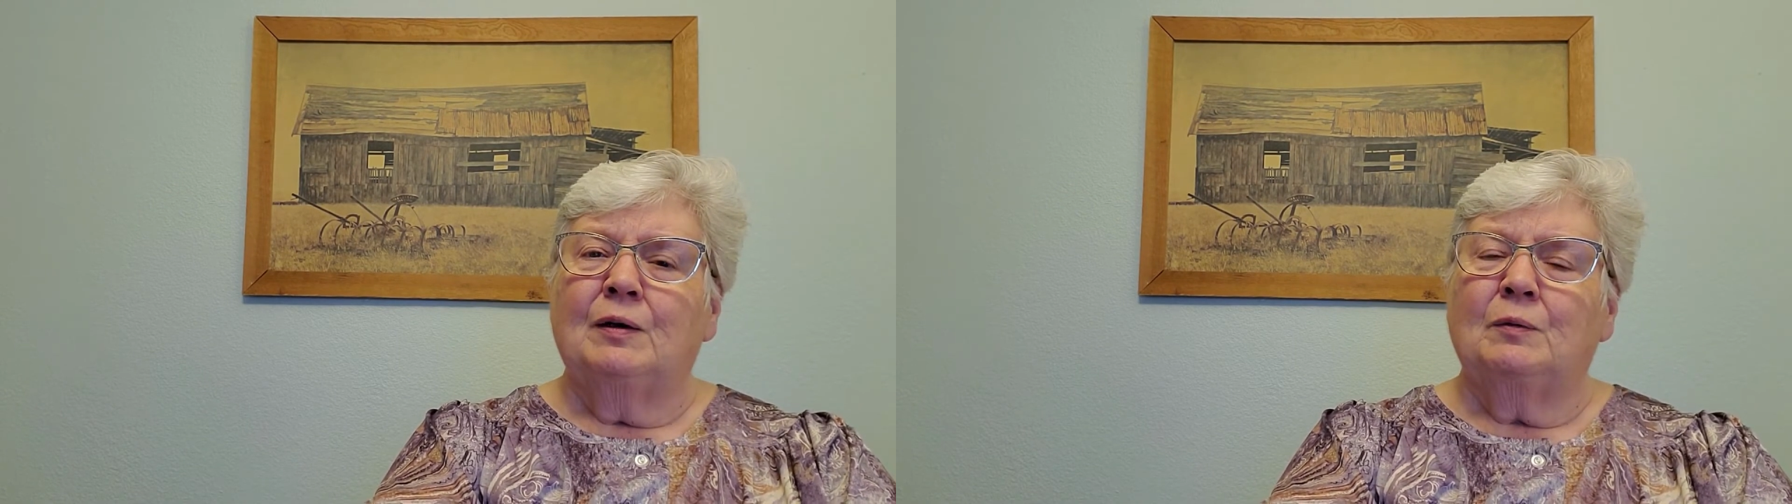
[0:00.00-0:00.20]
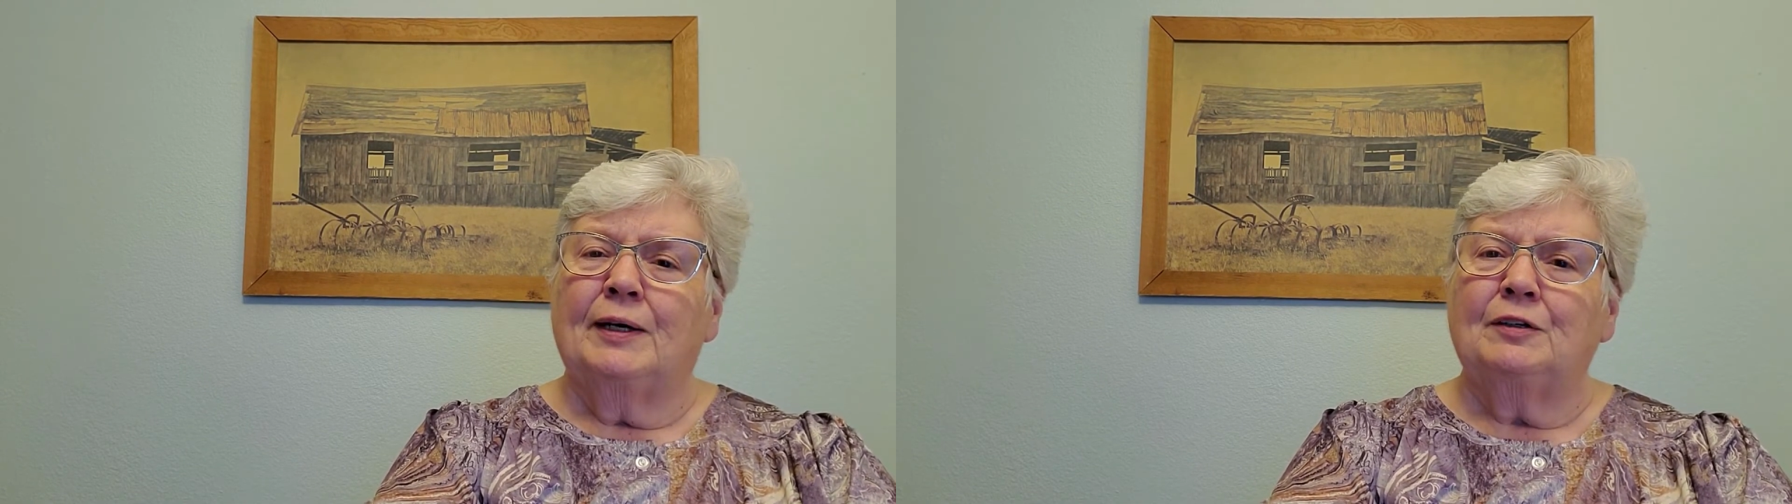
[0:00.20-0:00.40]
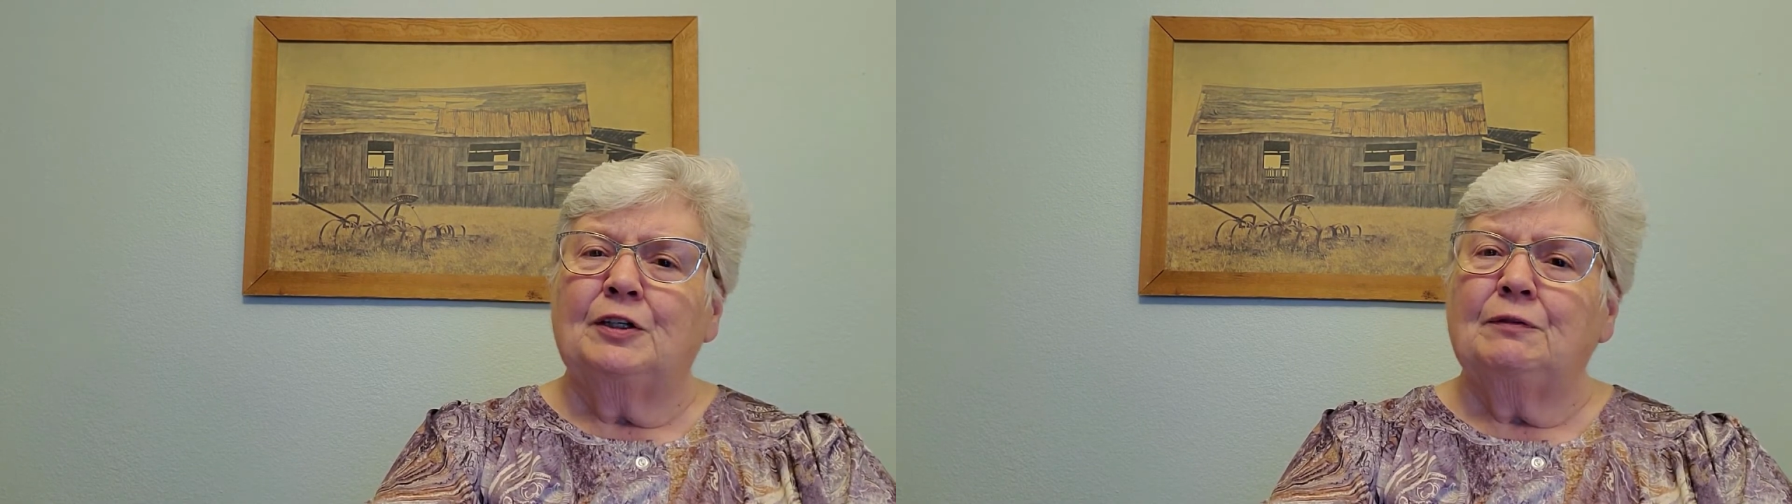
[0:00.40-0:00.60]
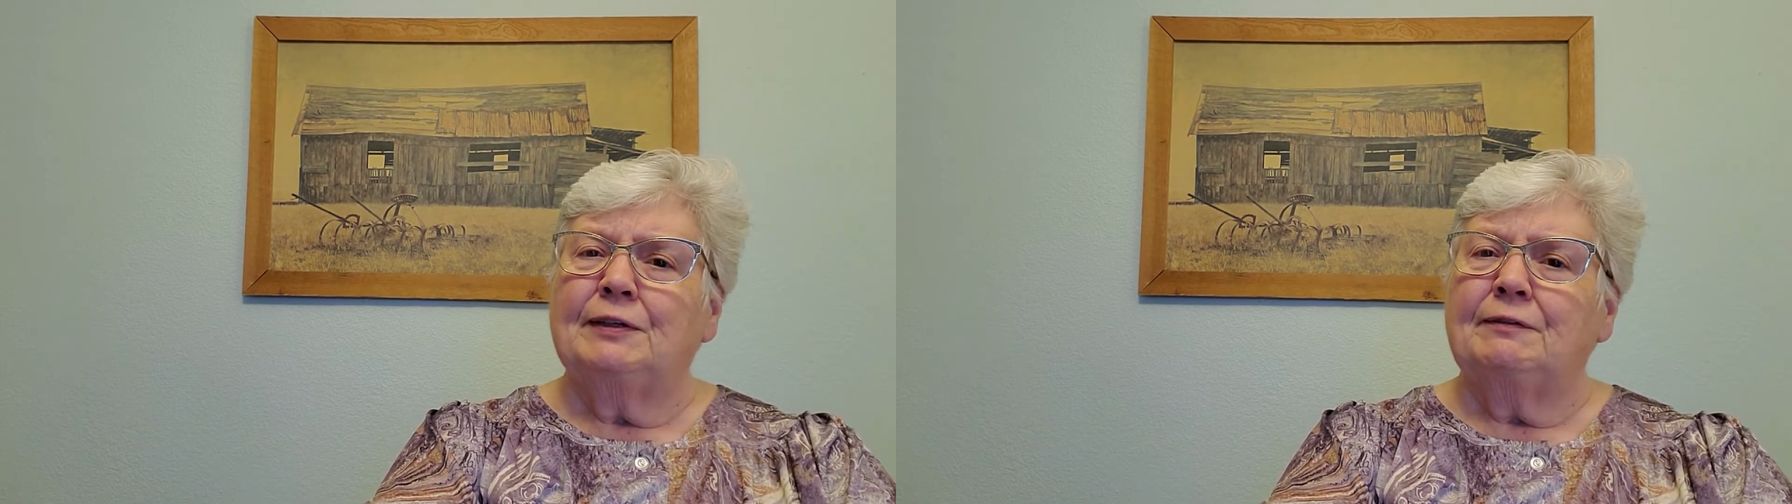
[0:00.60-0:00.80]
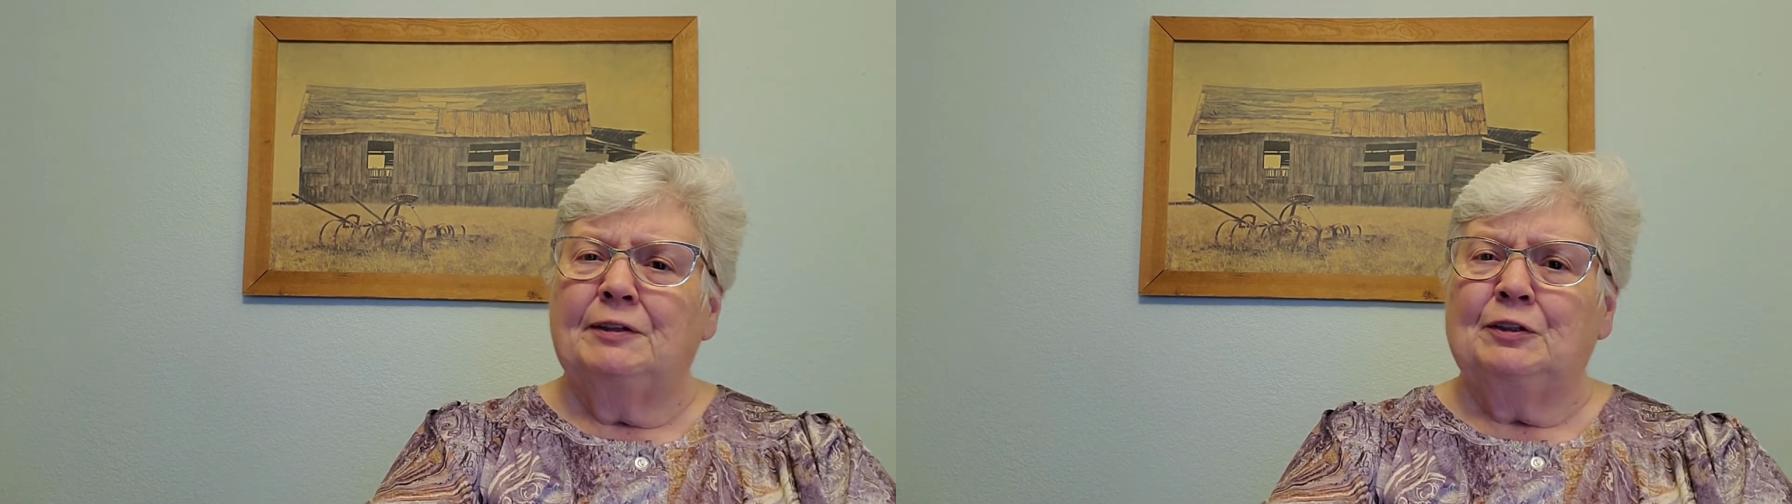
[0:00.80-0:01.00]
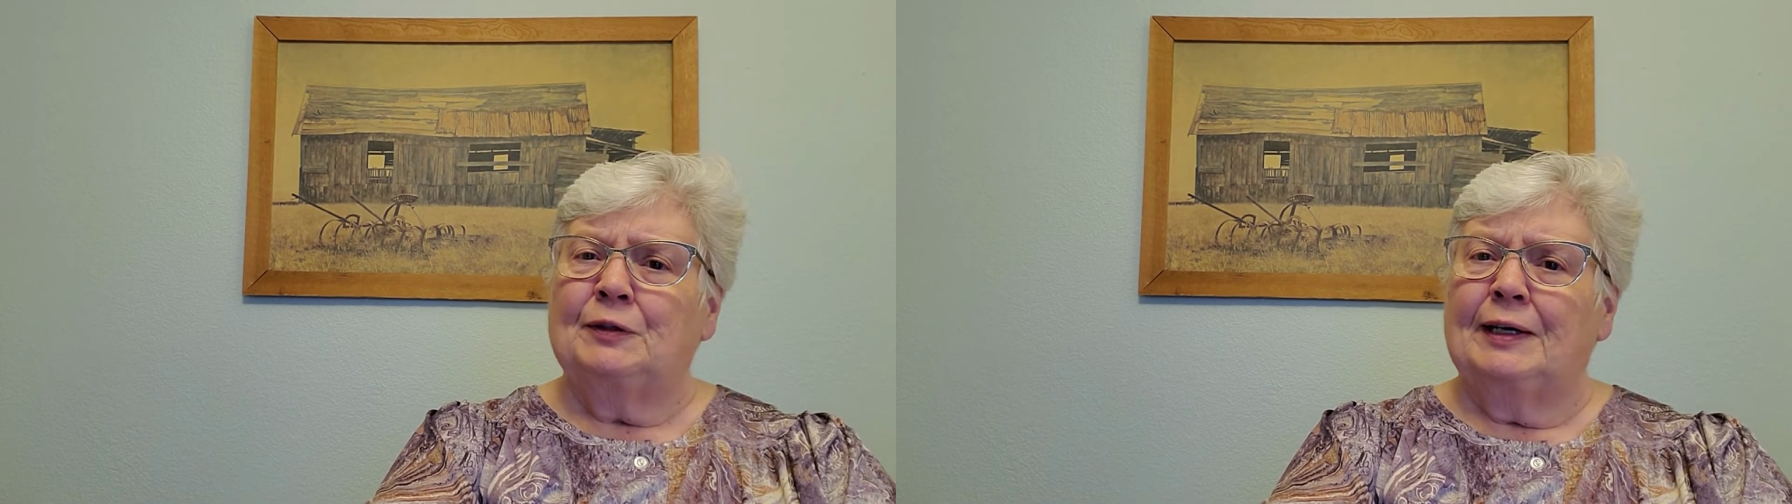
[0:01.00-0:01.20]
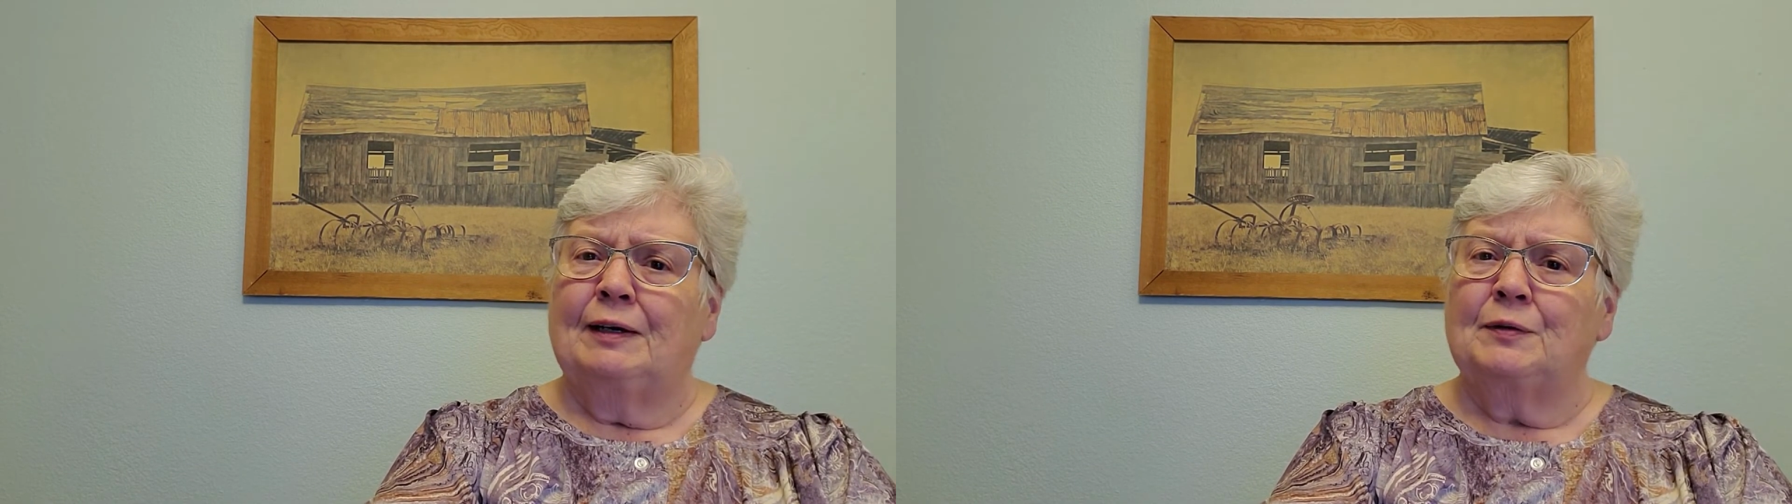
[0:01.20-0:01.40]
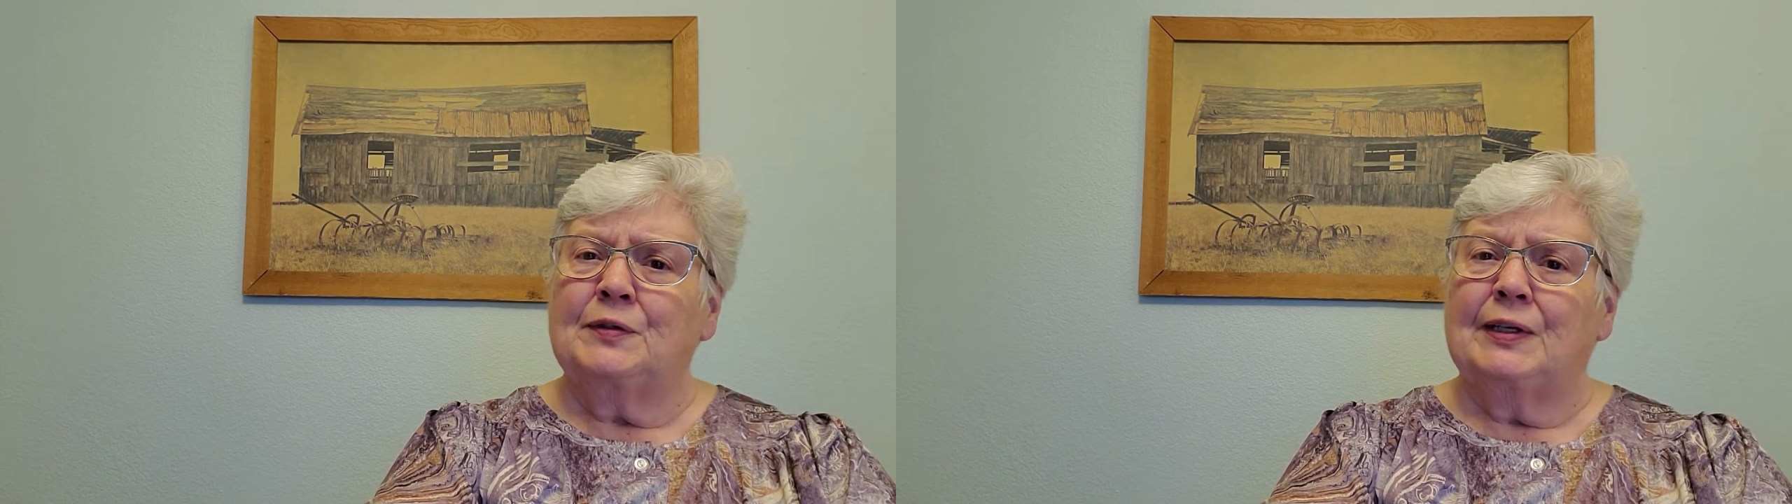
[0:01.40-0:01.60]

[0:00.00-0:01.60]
Well, you've lived in your house